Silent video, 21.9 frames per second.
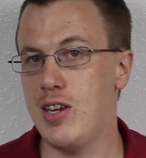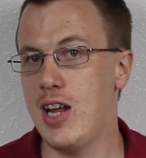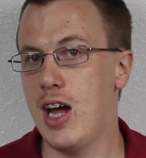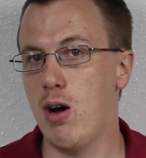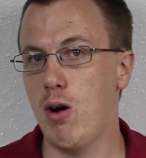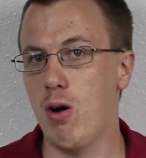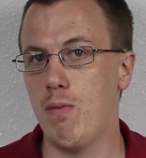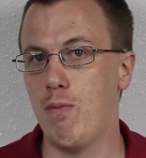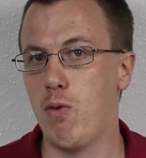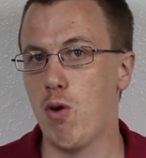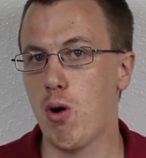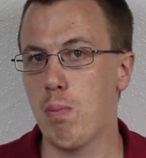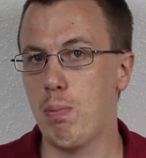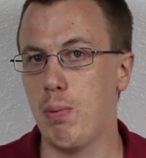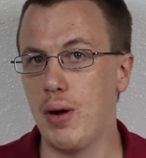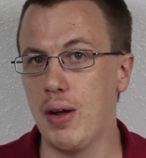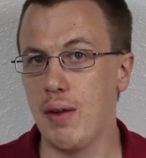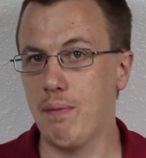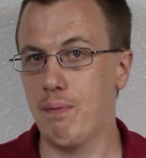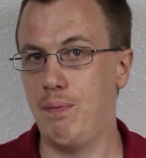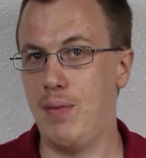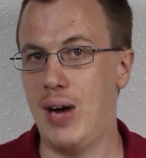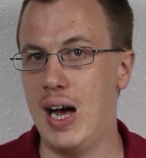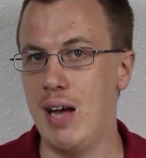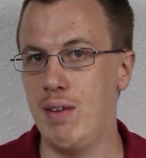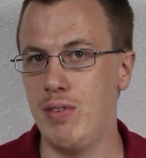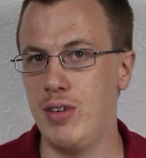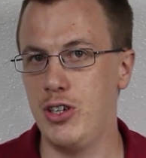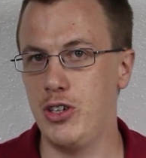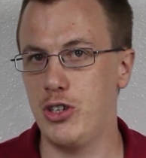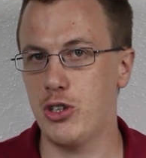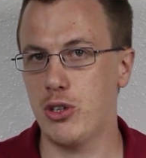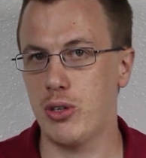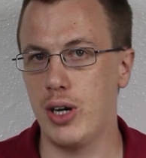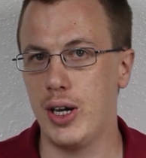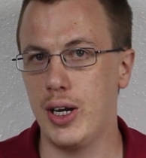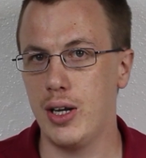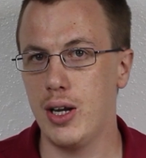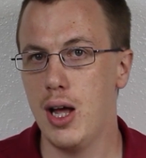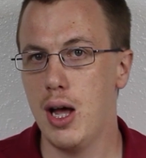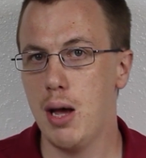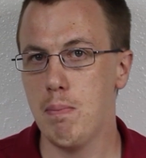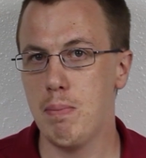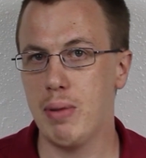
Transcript: now a 4.5 inch screen